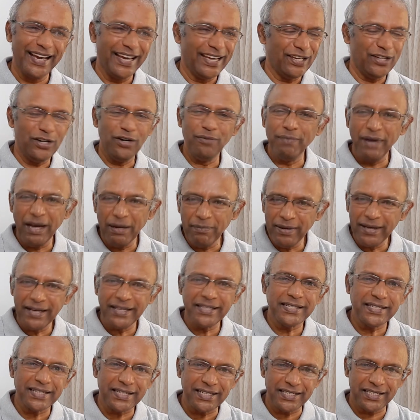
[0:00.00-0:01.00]
You may be
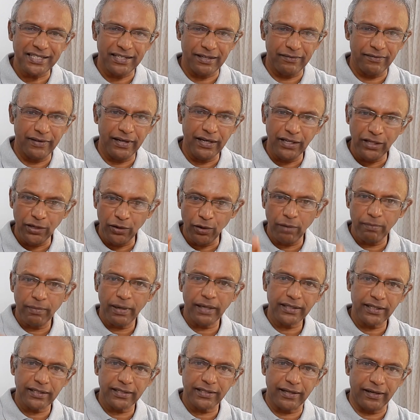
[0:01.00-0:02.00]
assertive in your
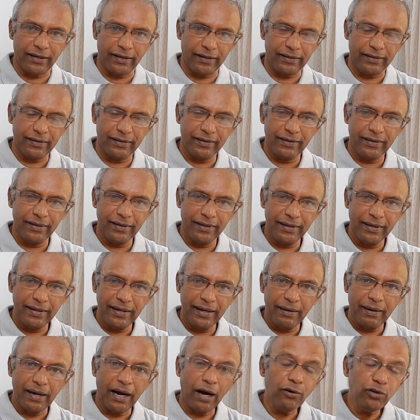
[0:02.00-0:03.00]
mother tongue.
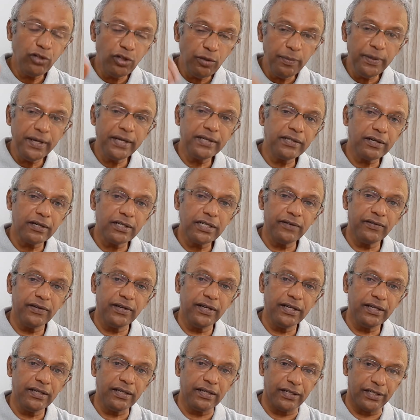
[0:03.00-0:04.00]
How to be assertive in
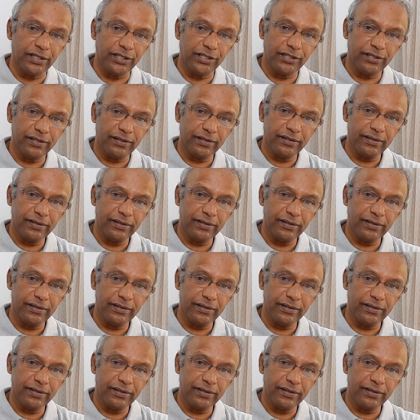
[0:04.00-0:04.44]
English?